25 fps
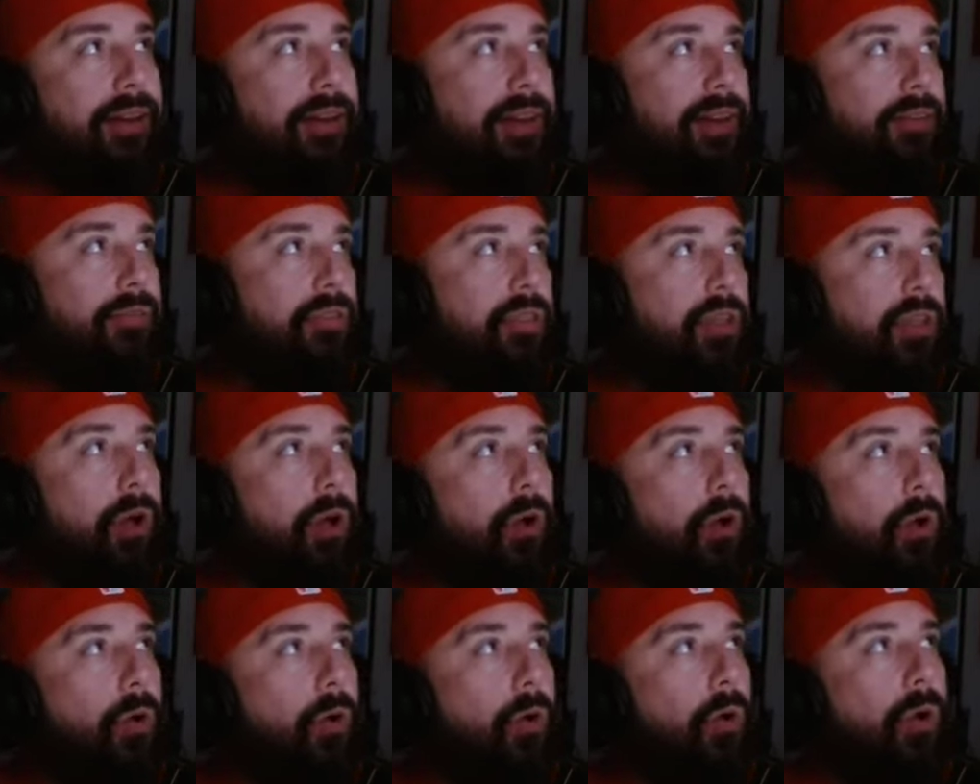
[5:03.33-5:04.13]
even
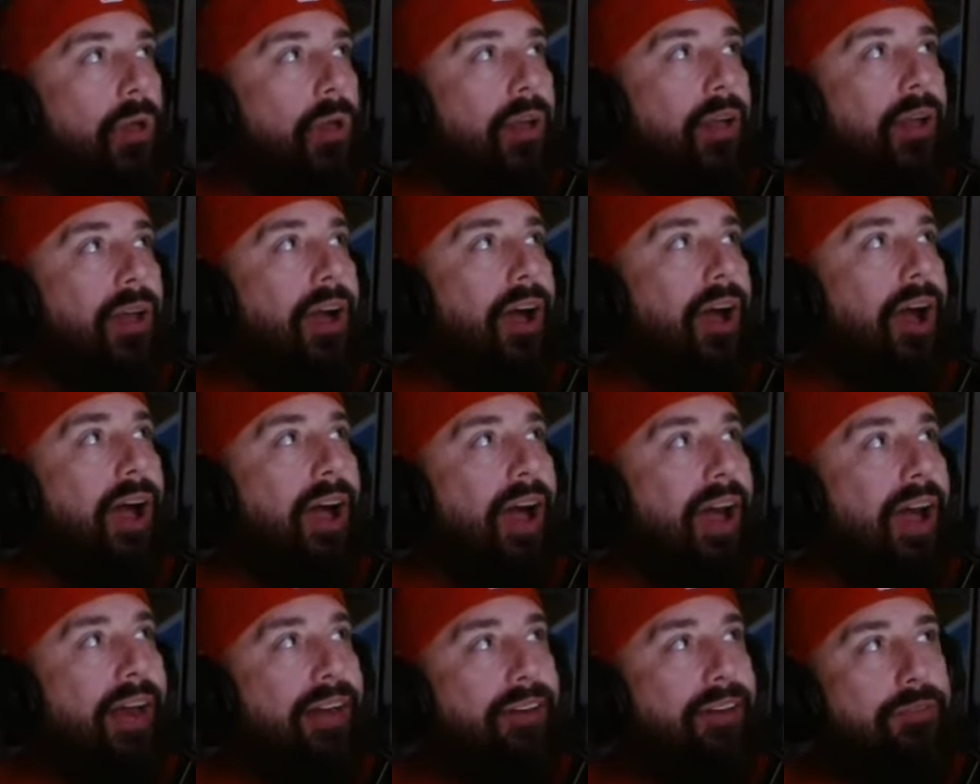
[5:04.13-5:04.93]
though
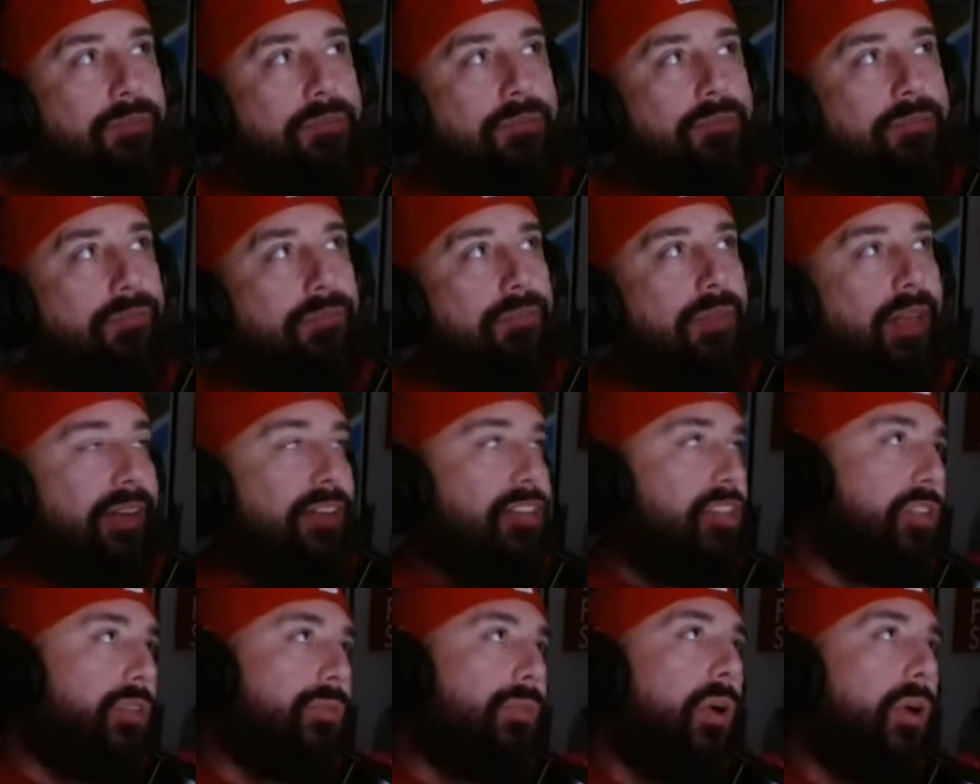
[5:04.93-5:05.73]
I they
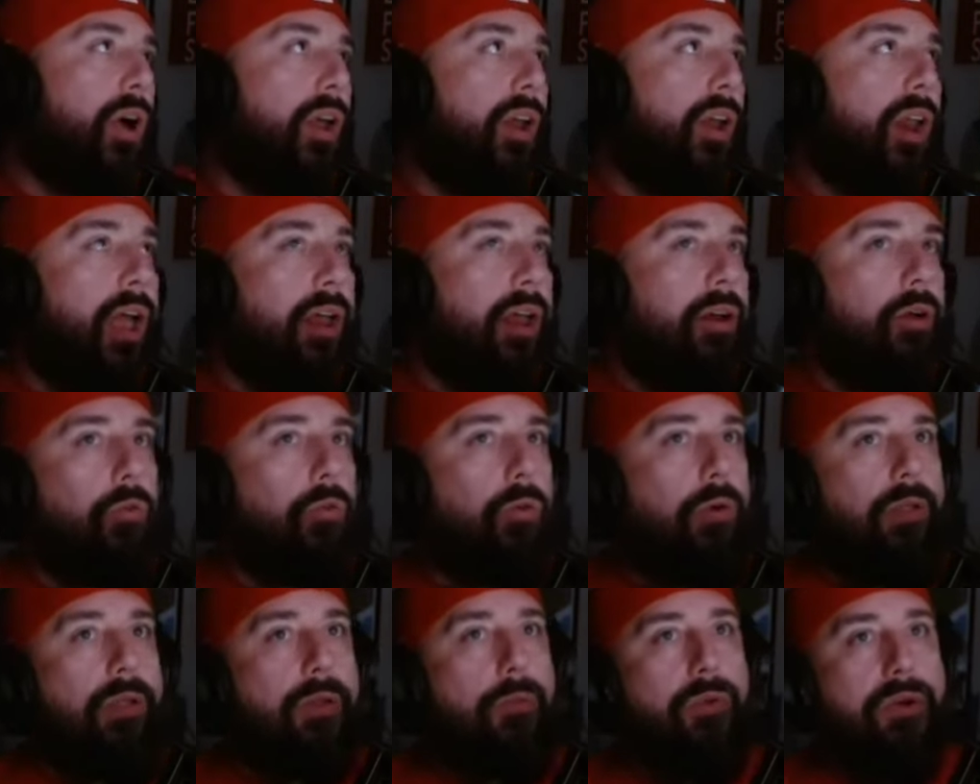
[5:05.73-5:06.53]
just fought. I don't
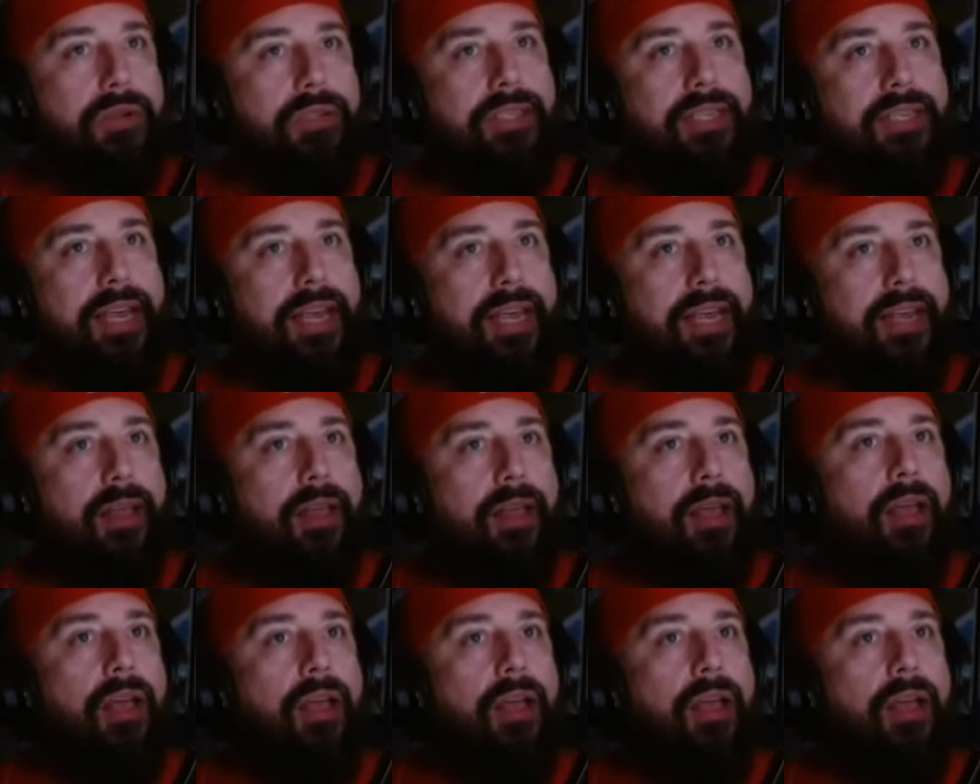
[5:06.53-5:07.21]
really want to see it.